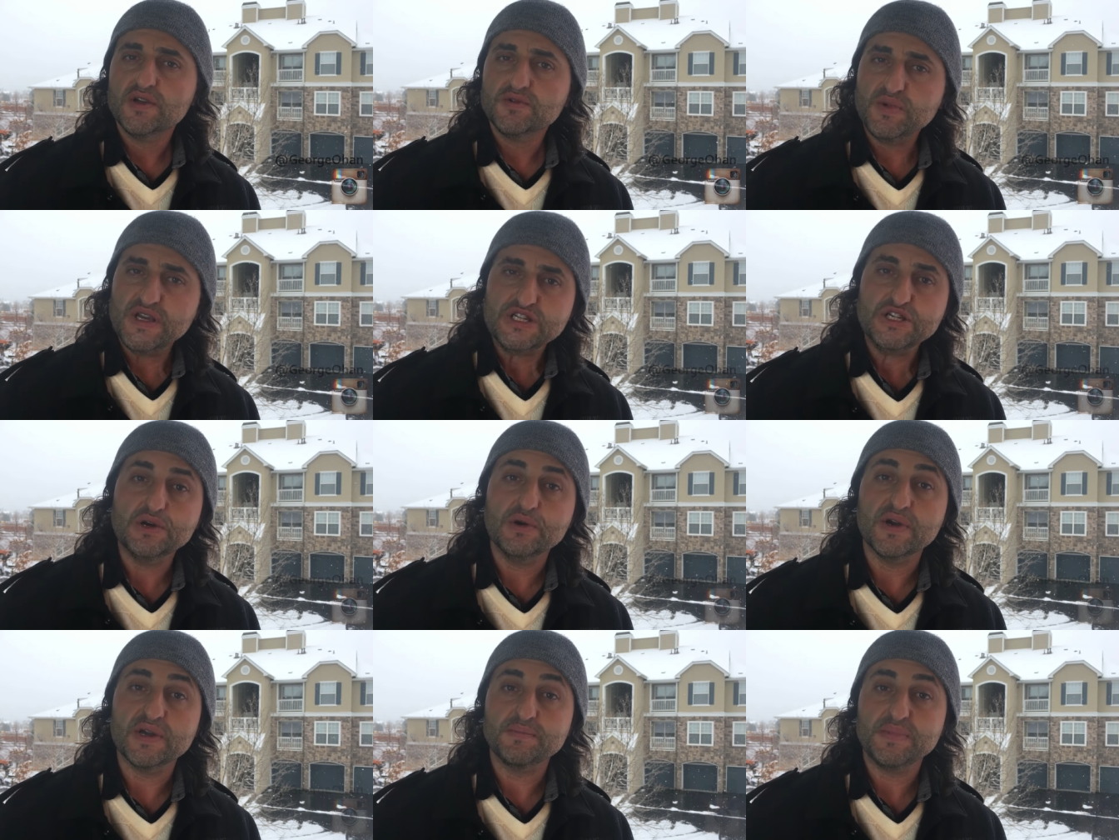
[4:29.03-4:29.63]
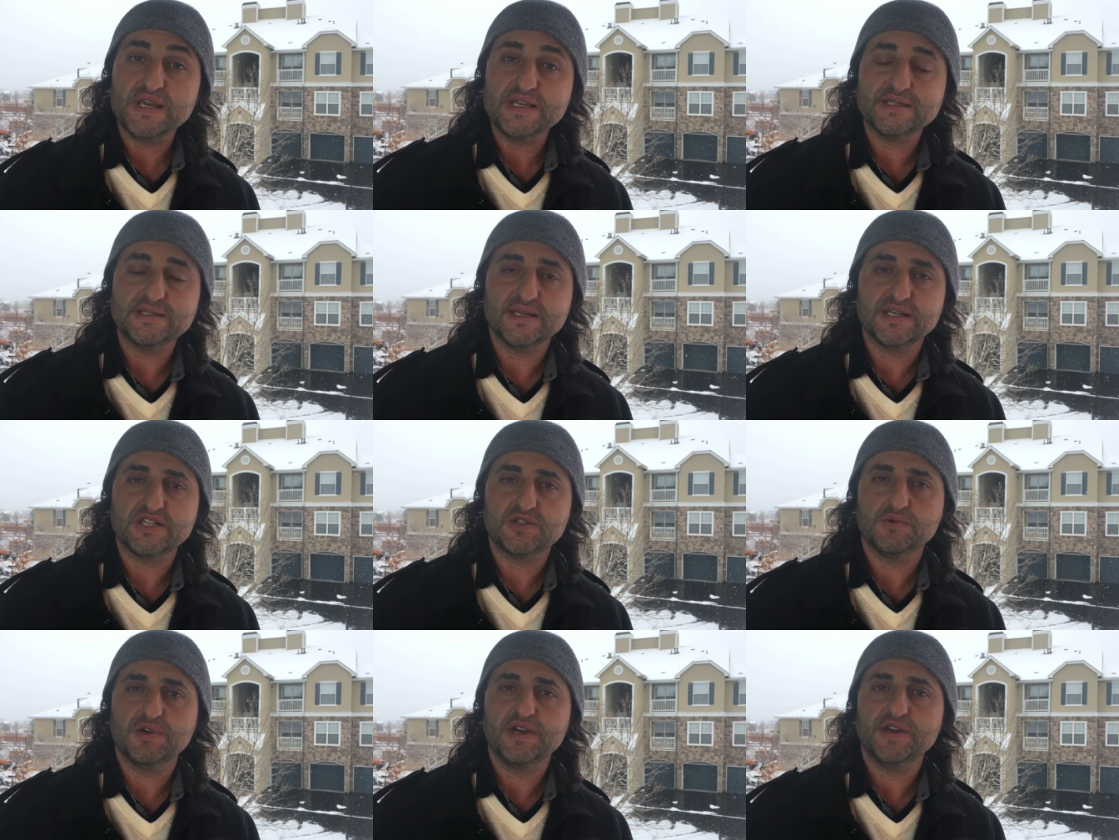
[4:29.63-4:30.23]
be doing
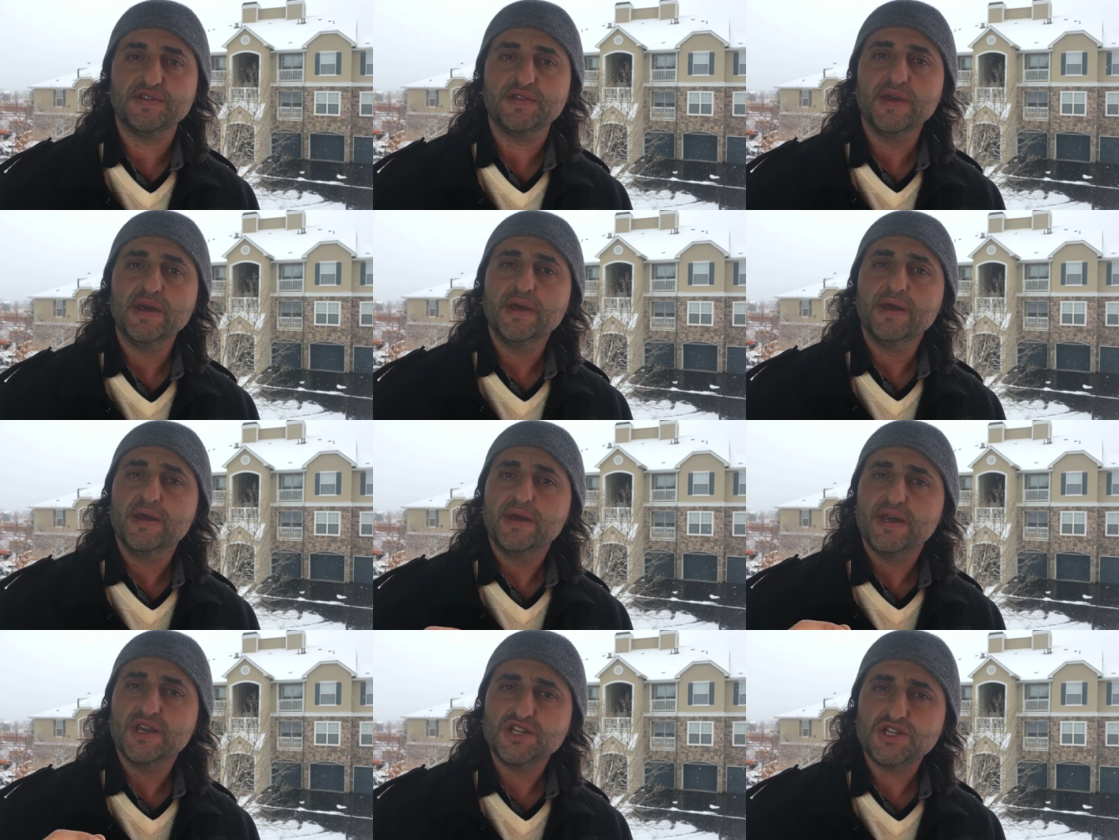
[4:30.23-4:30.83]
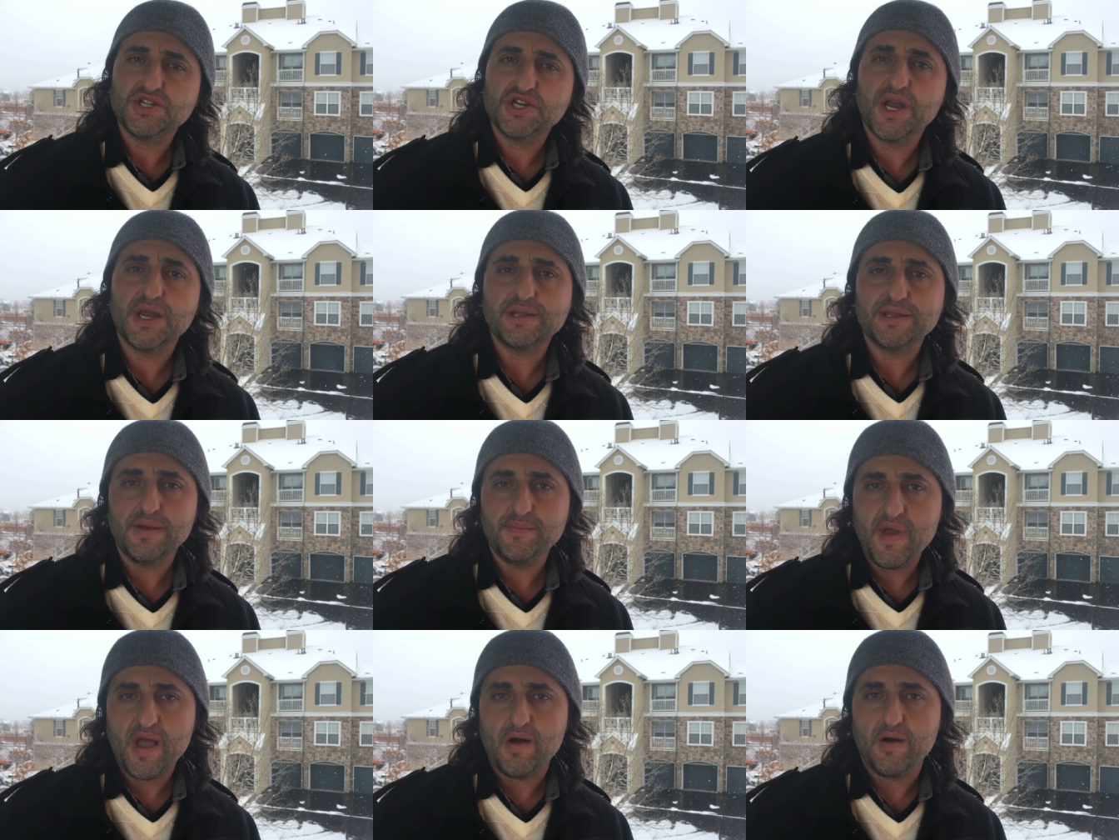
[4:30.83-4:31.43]
business with, is check
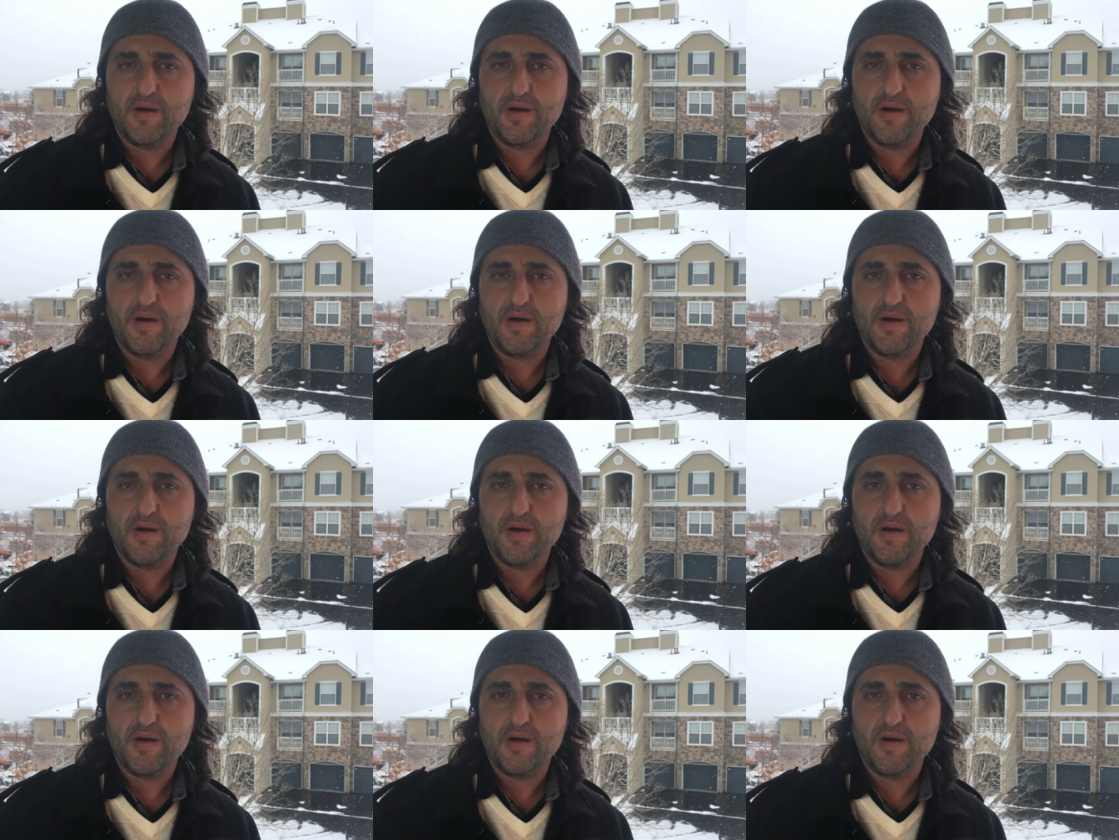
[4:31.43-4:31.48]
them